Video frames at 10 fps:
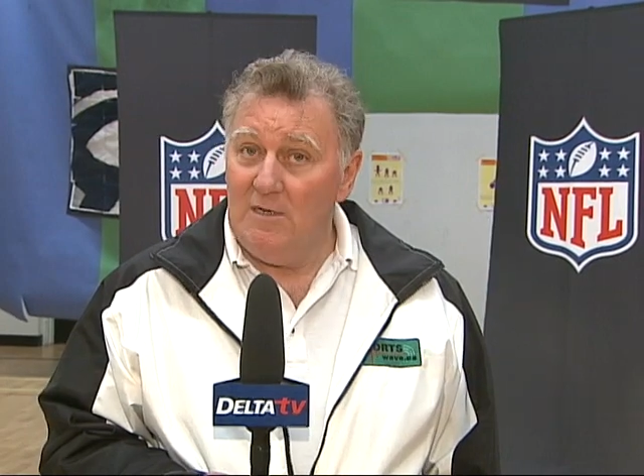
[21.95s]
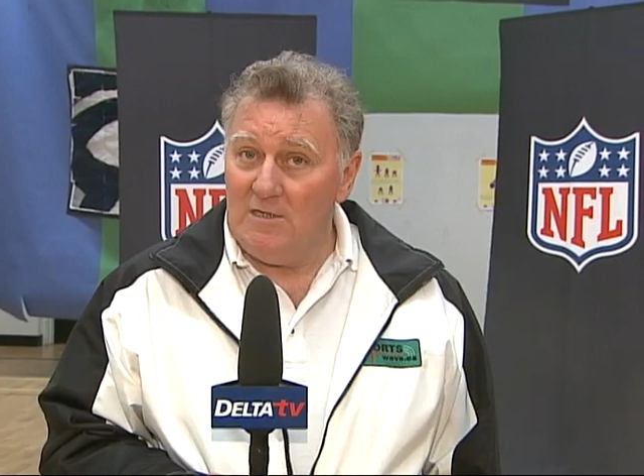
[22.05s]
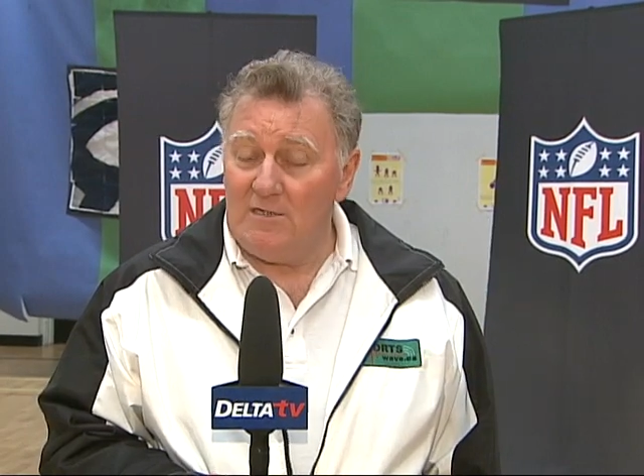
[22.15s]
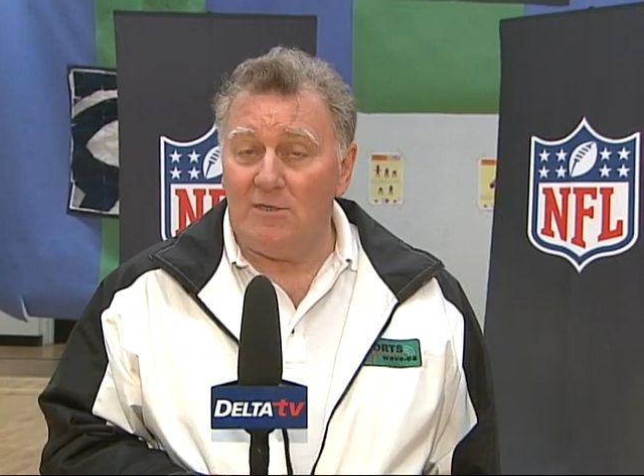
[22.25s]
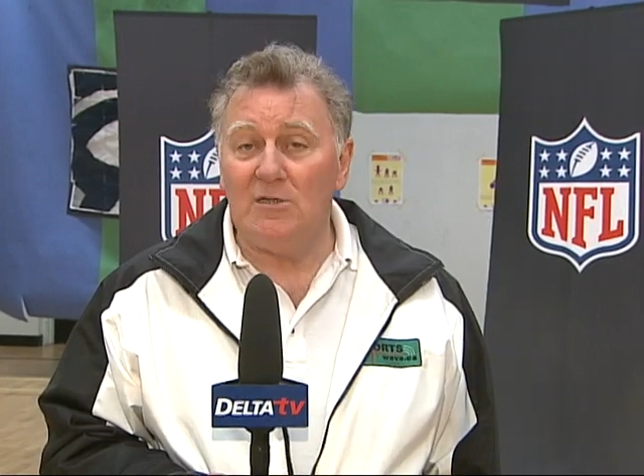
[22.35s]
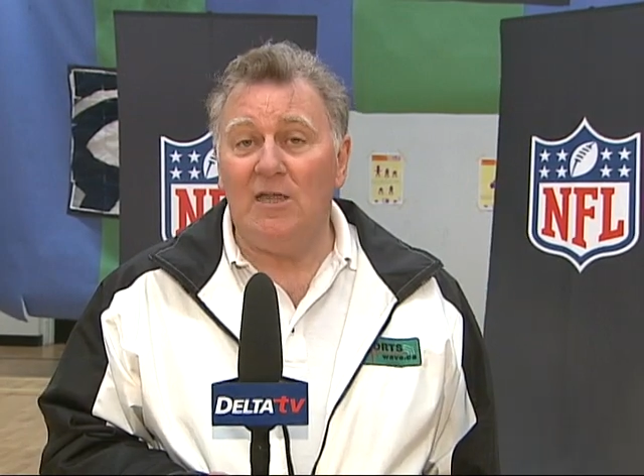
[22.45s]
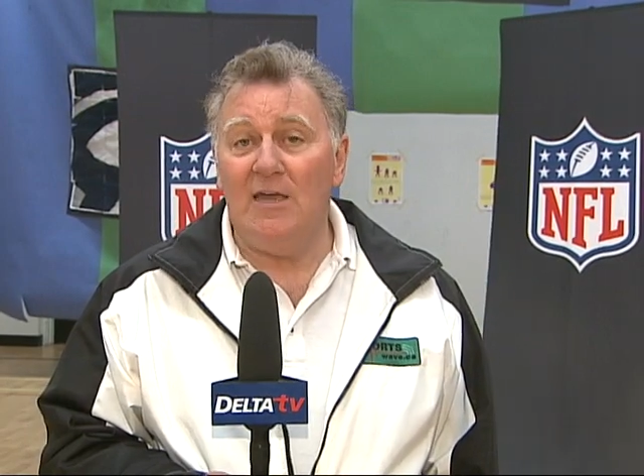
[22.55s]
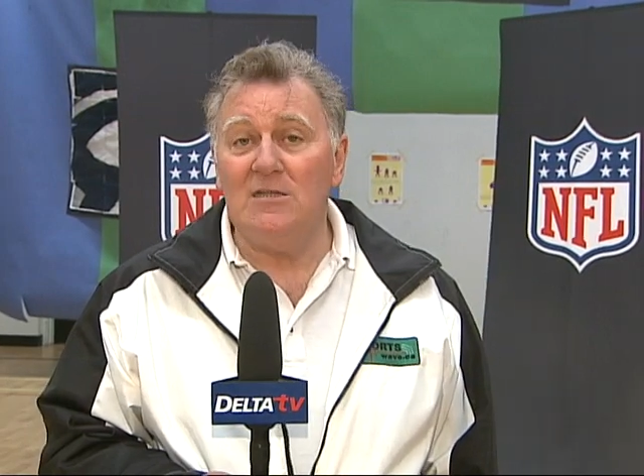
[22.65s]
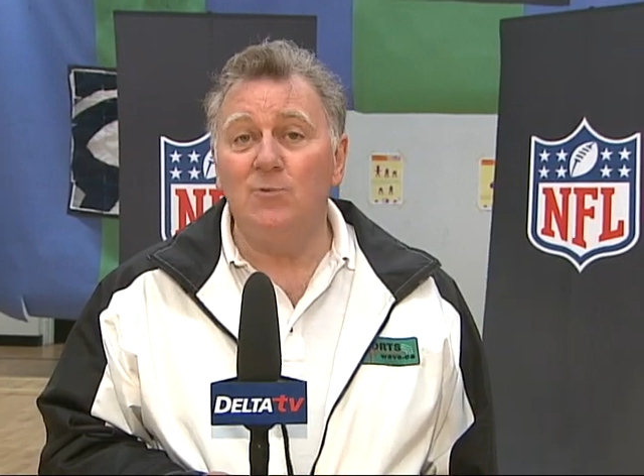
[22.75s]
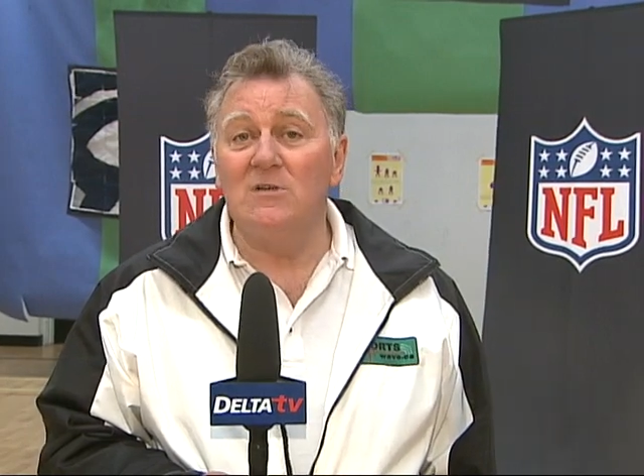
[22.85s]
Such a
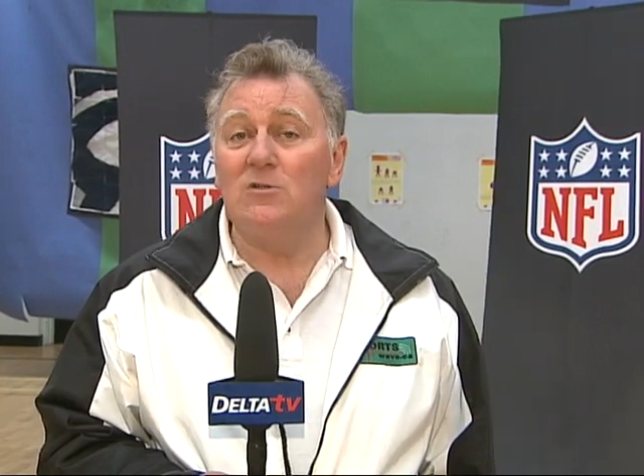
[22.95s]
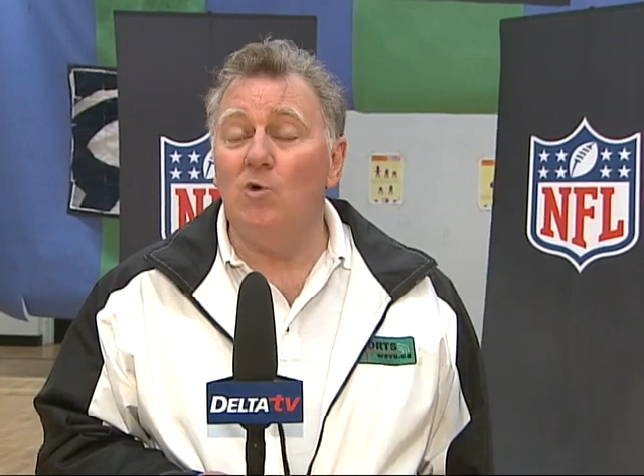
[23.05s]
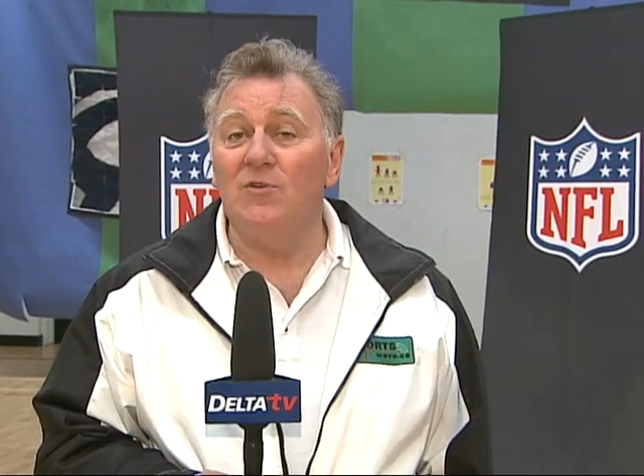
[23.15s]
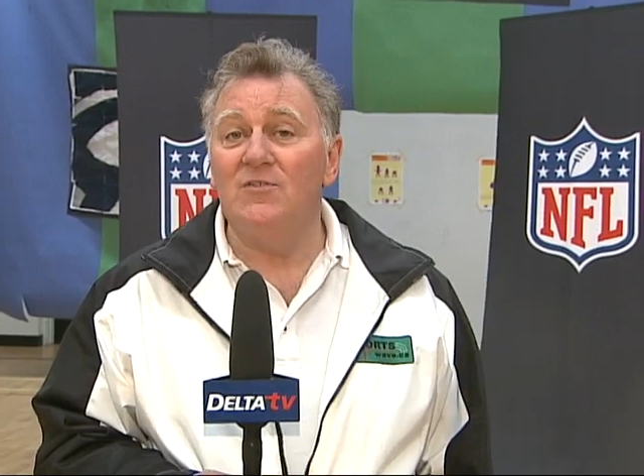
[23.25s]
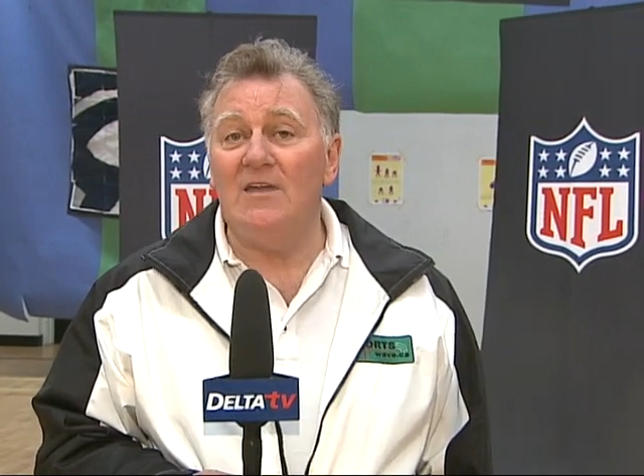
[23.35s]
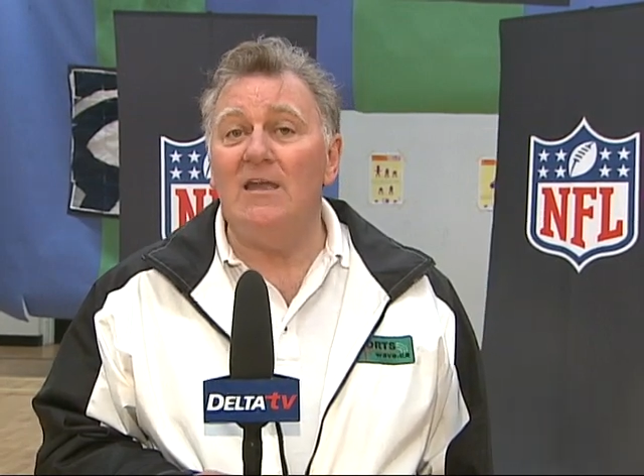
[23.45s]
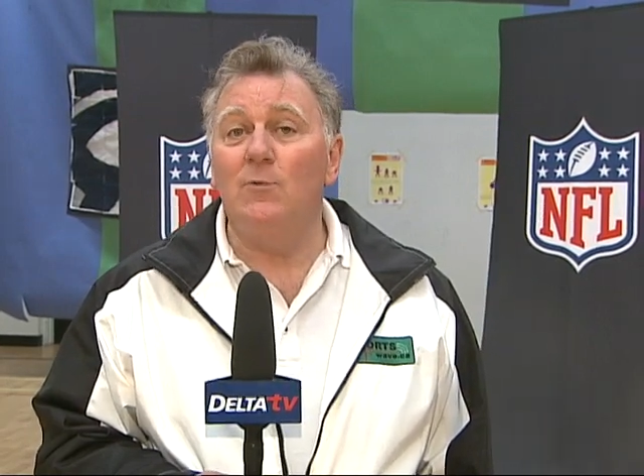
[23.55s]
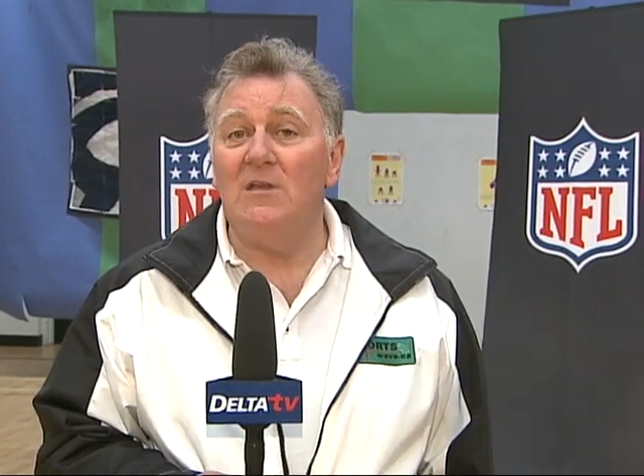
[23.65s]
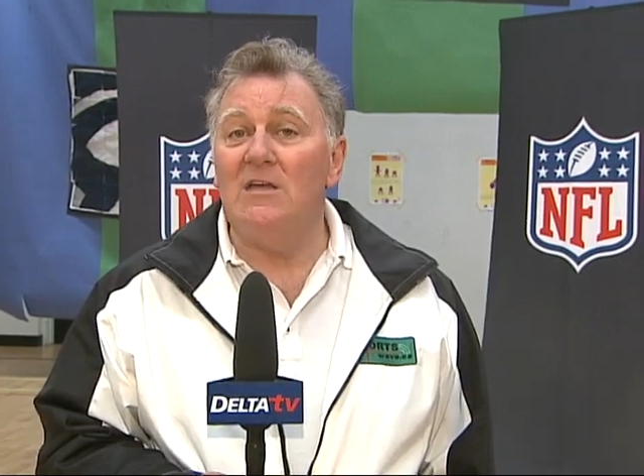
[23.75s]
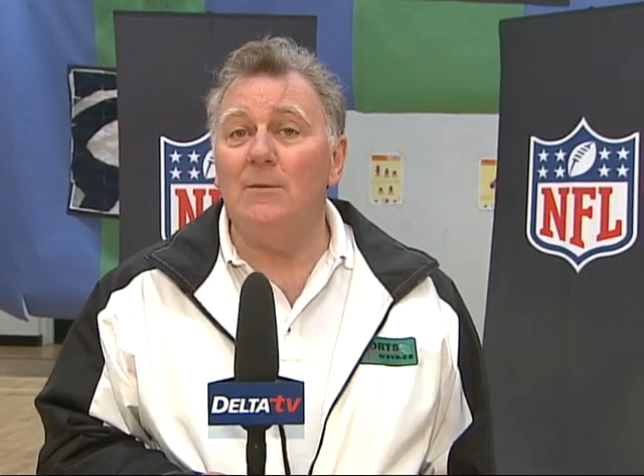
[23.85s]
case was Golden Tate
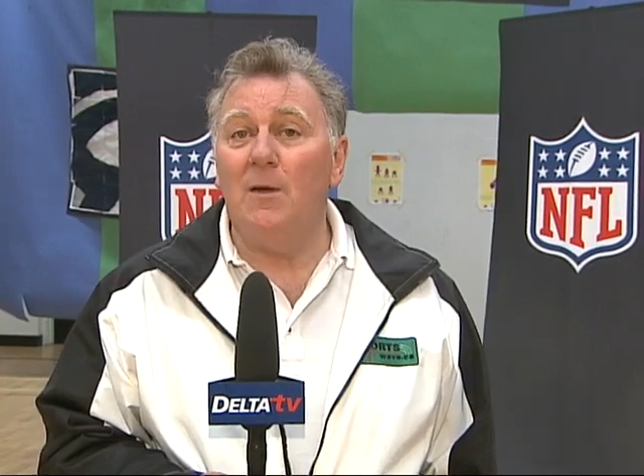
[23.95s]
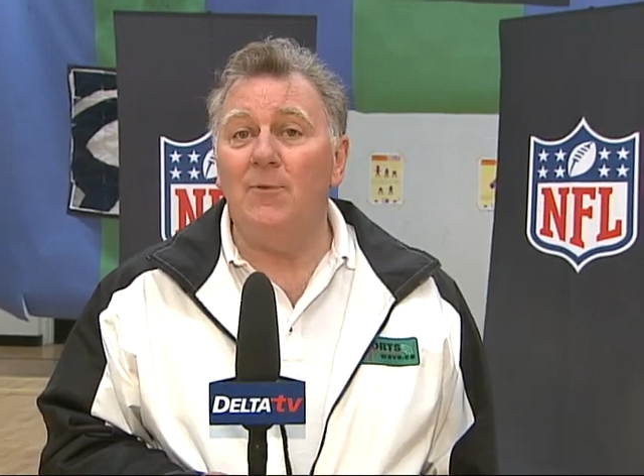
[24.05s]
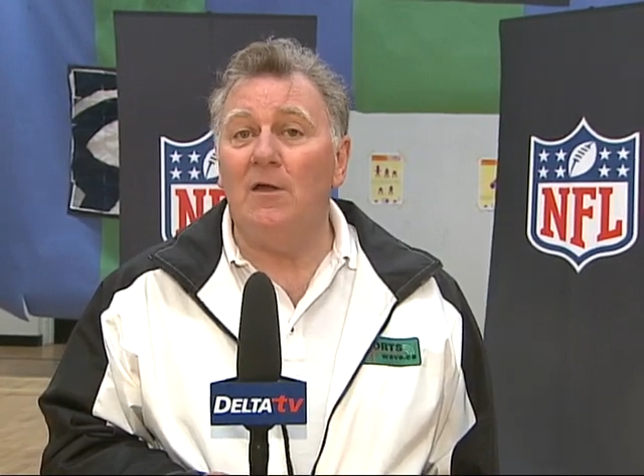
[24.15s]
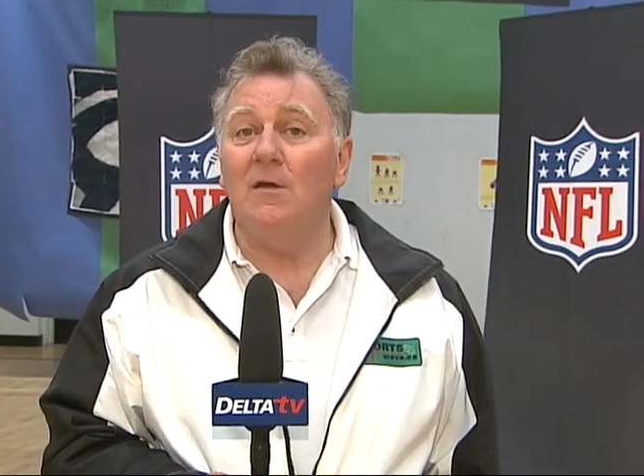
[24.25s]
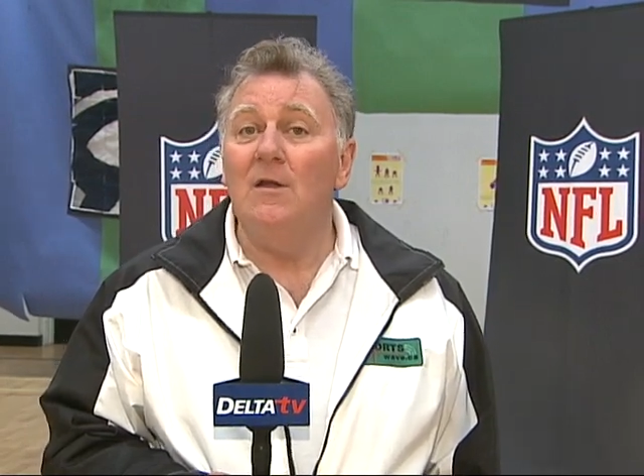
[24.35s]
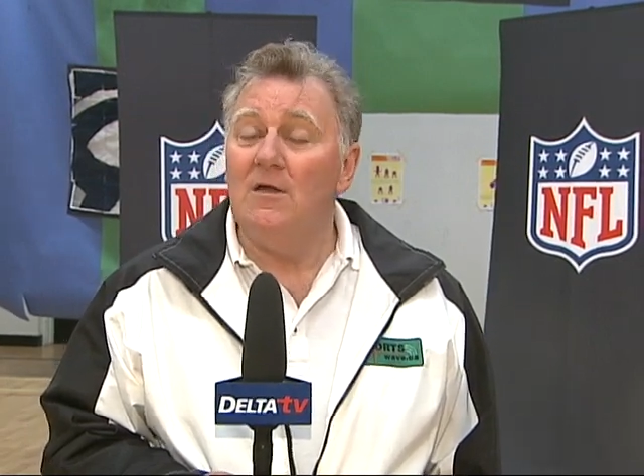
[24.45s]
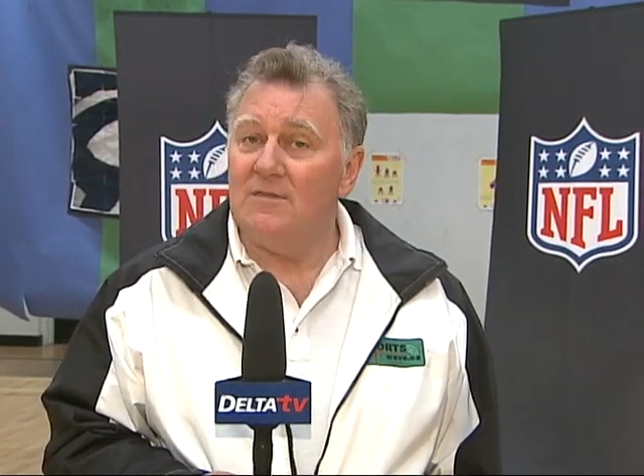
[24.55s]
when he came up here